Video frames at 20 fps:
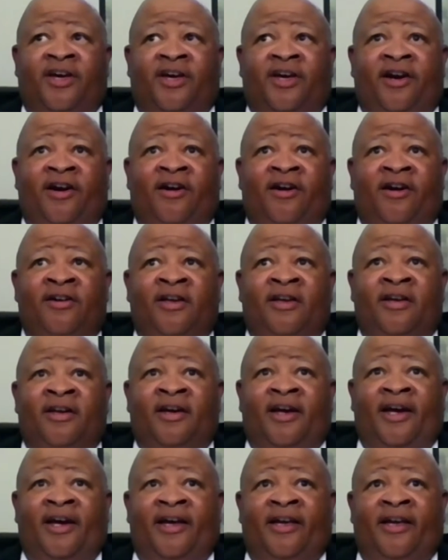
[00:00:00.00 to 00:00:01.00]
out there
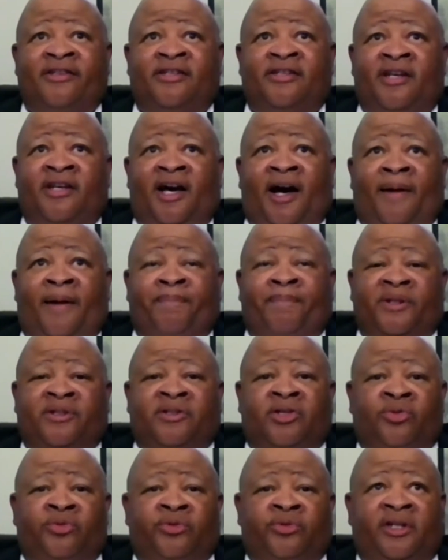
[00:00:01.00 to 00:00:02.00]
as an
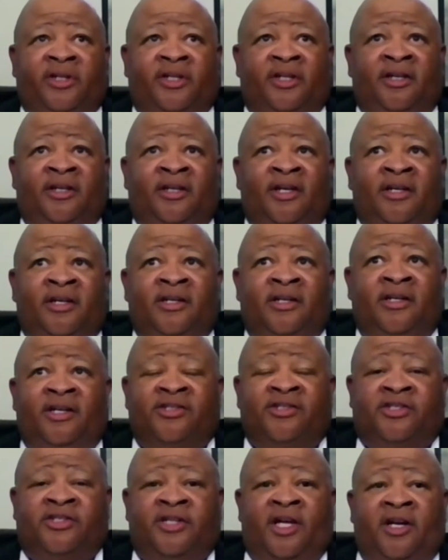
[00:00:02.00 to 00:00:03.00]
opportunity
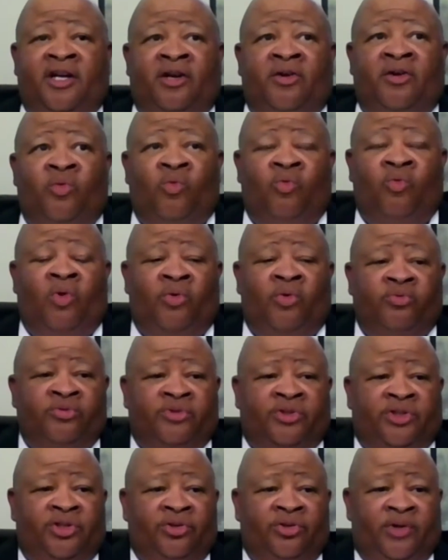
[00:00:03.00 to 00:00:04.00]
instead of
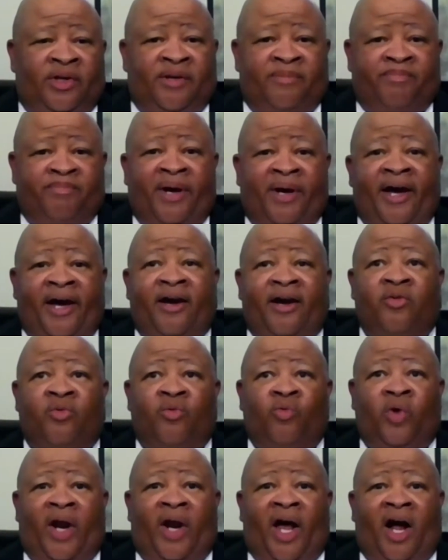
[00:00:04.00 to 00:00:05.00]
wanting to impact